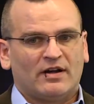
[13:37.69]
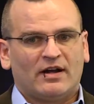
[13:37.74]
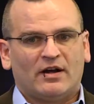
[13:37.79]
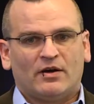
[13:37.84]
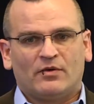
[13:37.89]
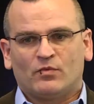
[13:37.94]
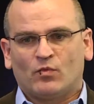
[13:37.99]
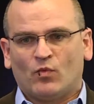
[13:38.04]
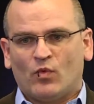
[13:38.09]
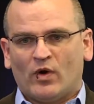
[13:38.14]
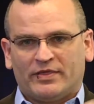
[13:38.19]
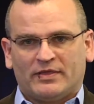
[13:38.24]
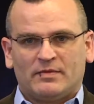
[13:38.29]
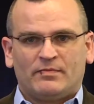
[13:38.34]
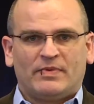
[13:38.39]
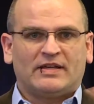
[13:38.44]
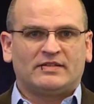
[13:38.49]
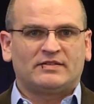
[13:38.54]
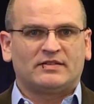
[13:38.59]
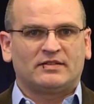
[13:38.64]
out what the
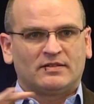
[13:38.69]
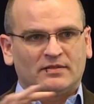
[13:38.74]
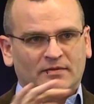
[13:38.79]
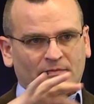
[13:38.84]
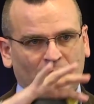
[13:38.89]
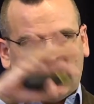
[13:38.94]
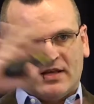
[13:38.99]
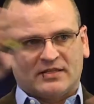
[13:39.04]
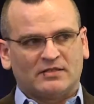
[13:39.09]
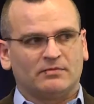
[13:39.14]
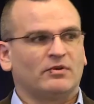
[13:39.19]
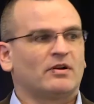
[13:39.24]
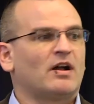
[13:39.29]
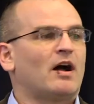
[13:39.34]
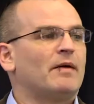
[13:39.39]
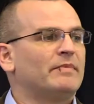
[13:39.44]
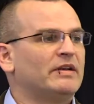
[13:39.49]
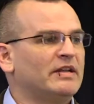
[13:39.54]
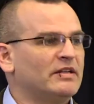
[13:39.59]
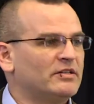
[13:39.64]
best possible
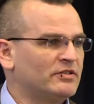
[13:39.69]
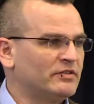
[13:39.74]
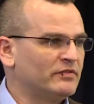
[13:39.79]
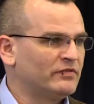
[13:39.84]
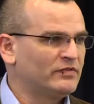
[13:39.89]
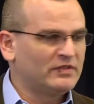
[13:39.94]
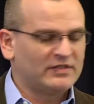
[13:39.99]
combination of